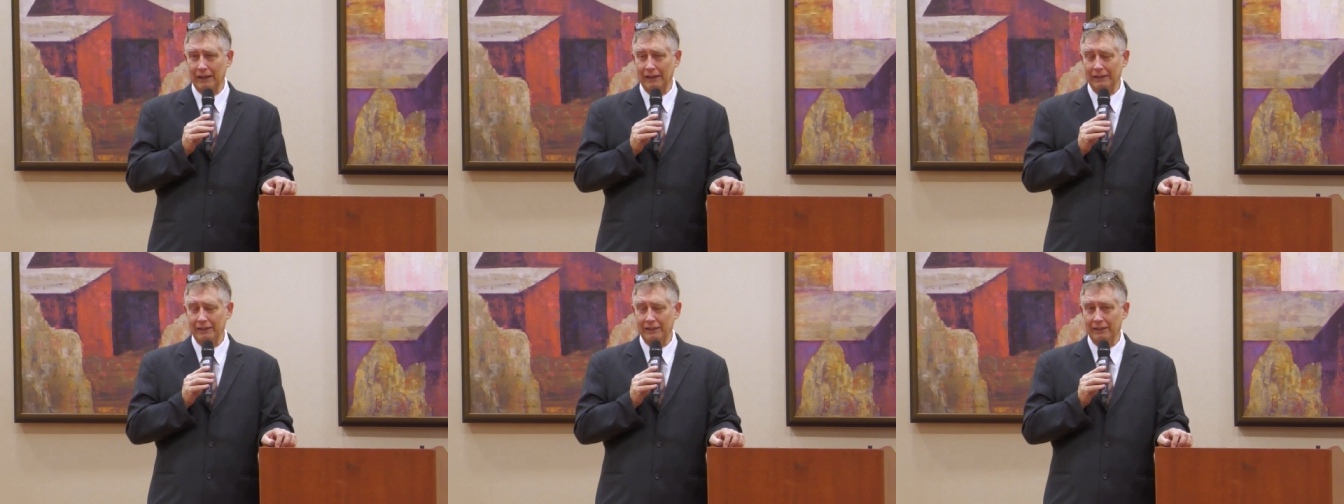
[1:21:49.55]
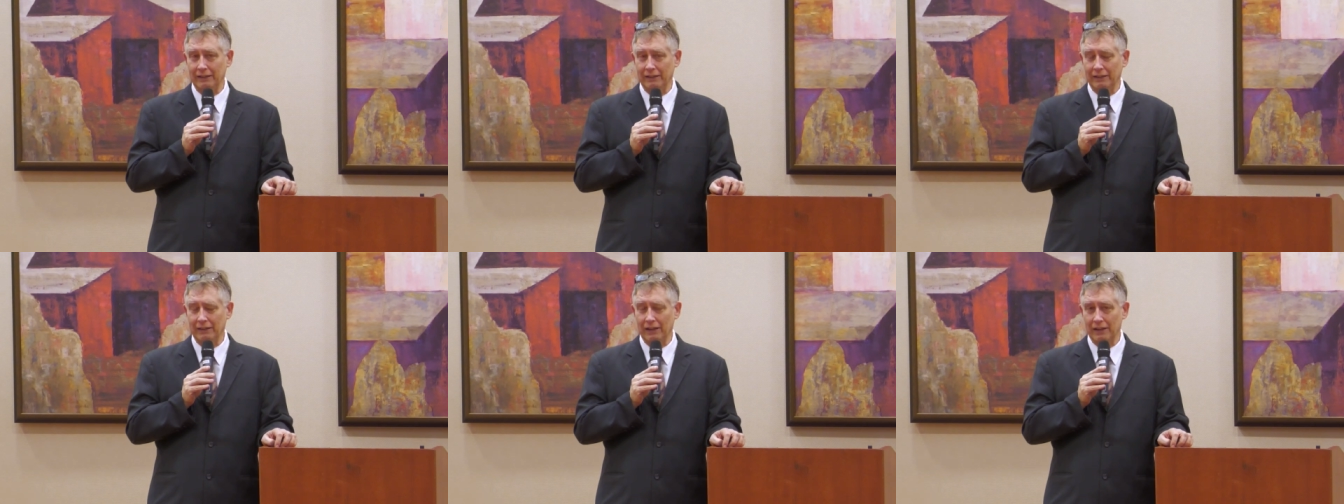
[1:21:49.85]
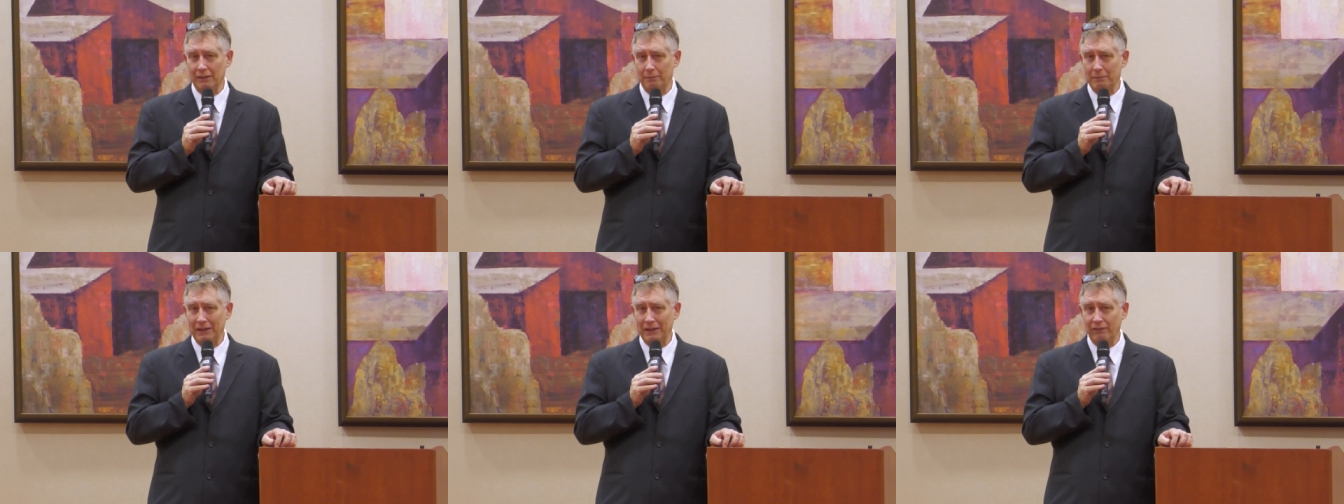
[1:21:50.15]
I'm
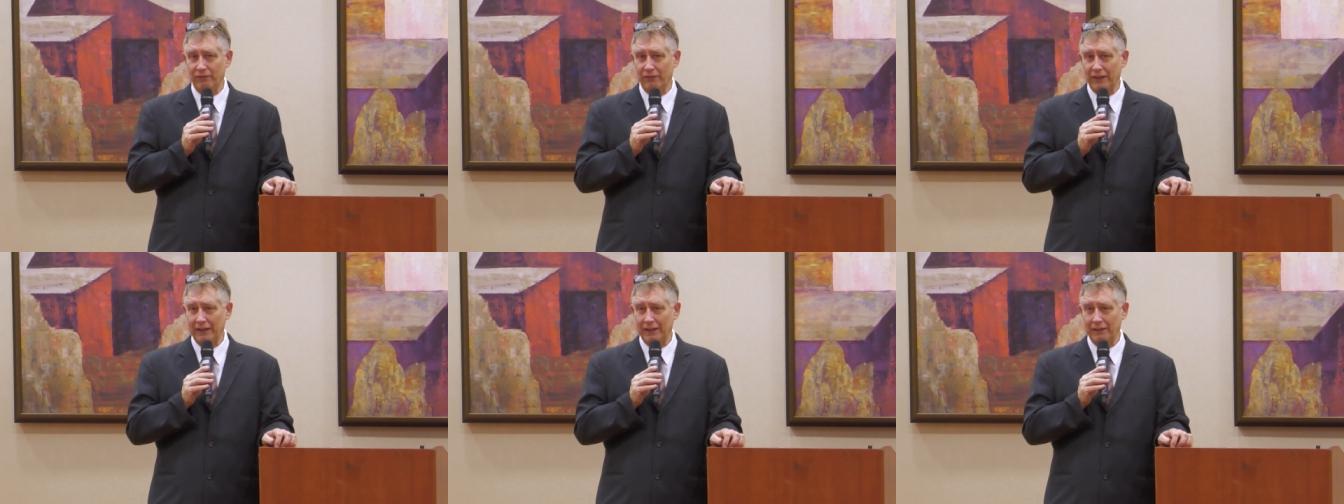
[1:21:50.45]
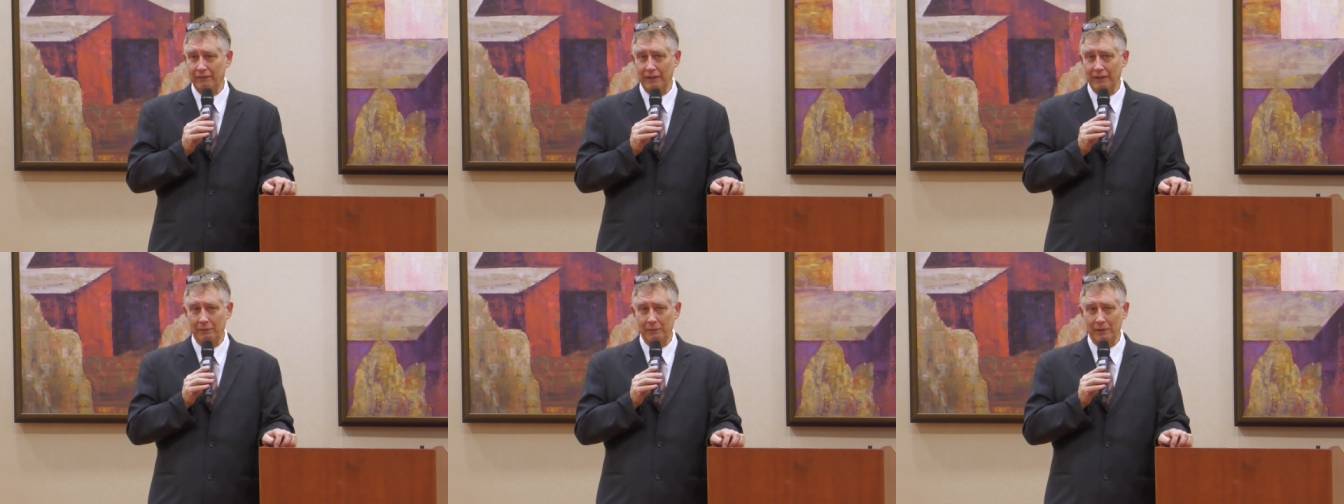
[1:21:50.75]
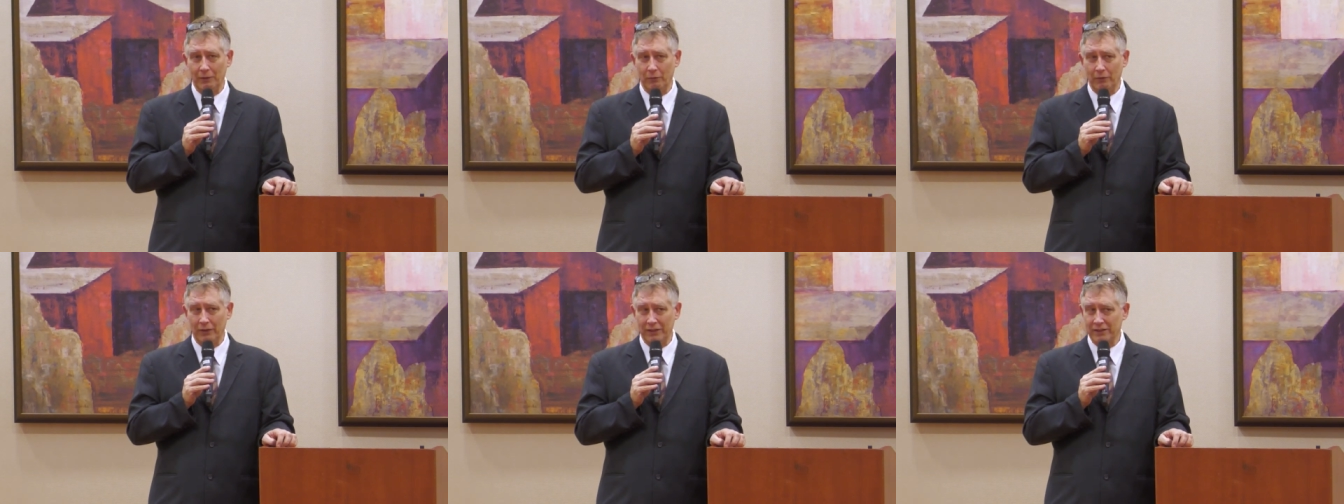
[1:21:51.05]
not a big fan of it,
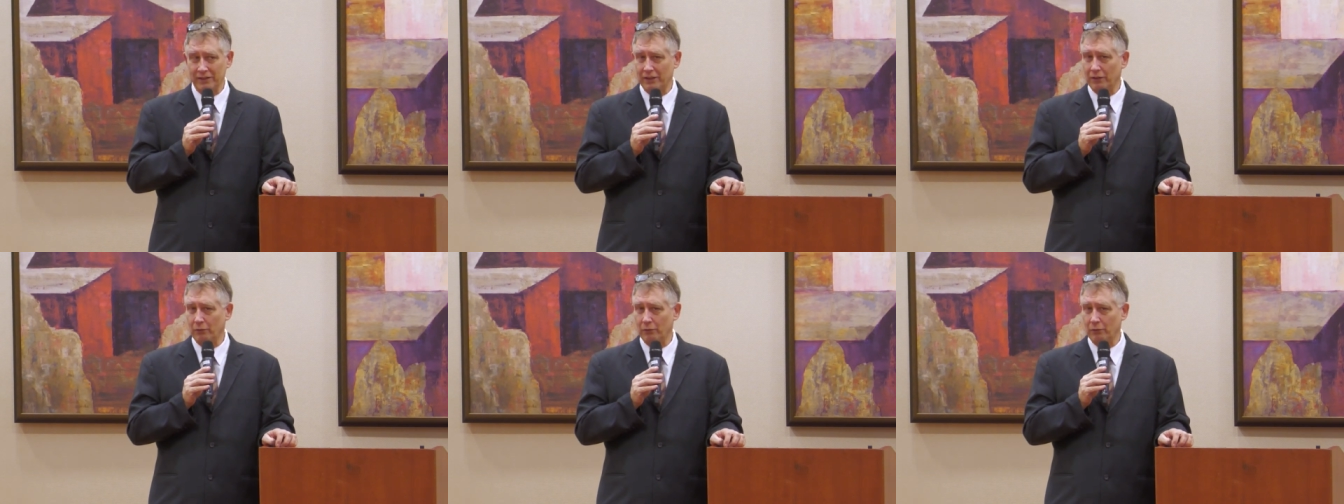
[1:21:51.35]
but once